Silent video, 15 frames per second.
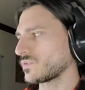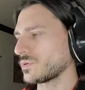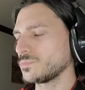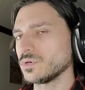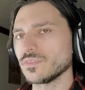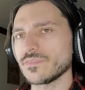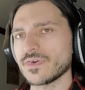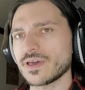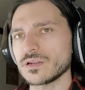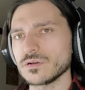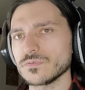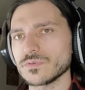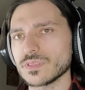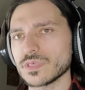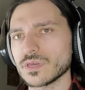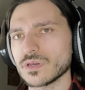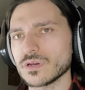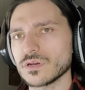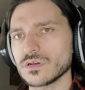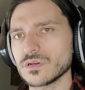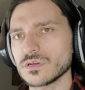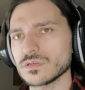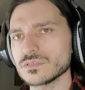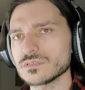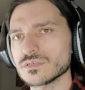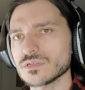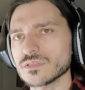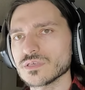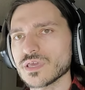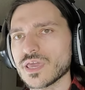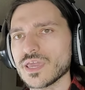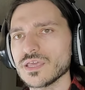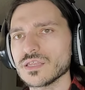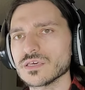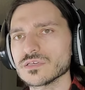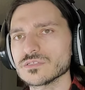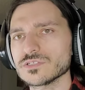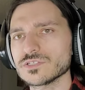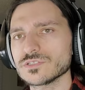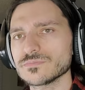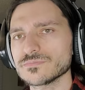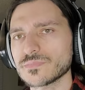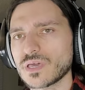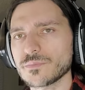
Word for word: If I put that over there instead of the 8 inch,